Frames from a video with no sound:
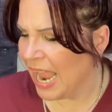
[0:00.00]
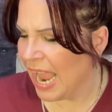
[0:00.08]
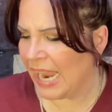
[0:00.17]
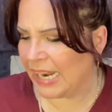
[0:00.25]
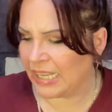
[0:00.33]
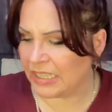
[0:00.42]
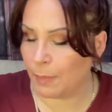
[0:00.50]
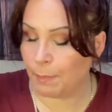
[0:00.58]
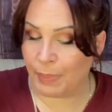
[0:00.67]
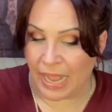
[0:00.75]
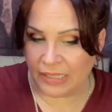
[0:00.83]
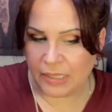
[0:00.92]
I got the
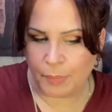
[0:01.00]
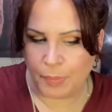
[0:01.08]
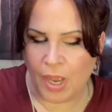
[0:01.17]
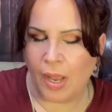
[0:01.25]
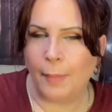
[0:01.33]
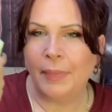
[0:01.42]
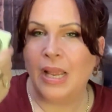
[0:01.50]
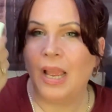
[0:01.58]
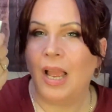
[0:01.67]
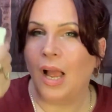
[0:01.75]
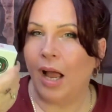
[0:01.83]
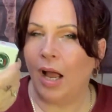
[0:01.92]
Bally Balm
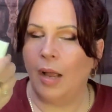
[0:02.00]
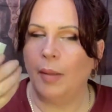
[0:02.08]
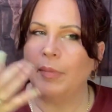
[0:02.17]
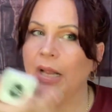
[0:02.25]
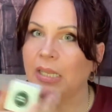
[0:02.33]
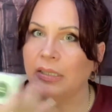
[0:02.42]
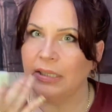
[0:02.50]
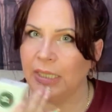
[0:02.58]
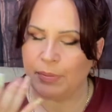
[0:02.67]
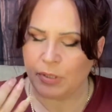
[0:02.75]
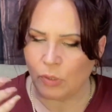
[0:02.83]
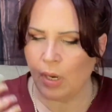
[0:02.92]

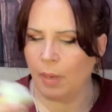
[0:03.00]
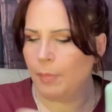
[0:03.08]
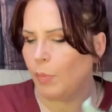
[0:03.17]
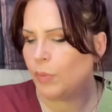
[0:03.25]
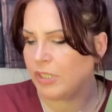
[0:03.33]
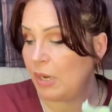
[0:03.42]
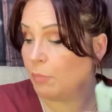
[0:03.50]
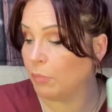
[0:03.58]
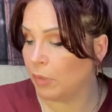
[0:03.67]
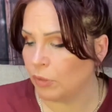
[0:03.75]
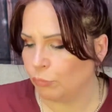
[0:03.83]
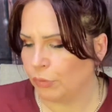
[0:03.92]
lip scrub, which
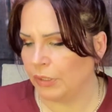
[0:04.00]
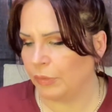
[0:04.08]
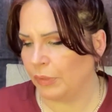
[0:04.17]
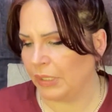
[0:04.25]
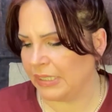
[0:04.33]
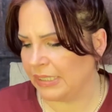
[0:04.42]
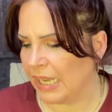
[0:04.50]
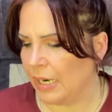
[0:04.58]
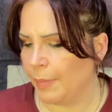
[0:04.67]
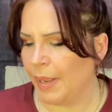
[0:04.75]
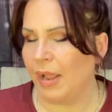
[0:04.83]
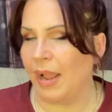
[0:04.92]
I'm really, really excited
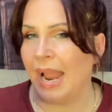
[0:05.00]
about.